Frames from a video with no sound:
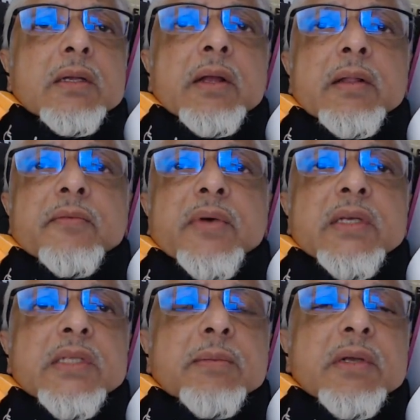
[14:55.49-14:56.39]
And
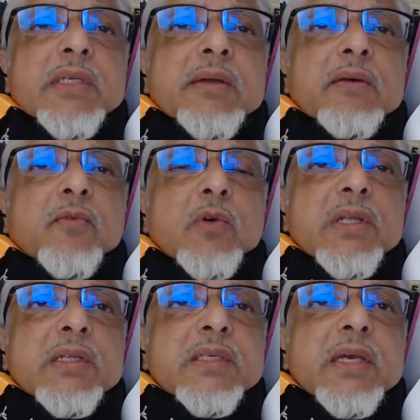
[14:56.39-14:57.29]
verse number
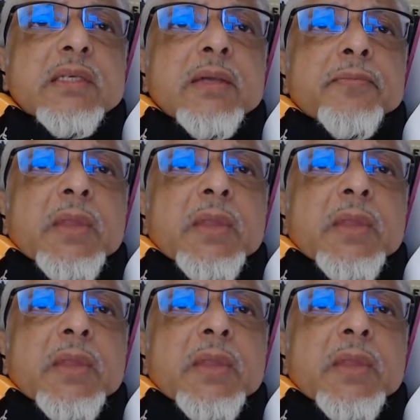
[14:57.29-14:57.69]
14 says,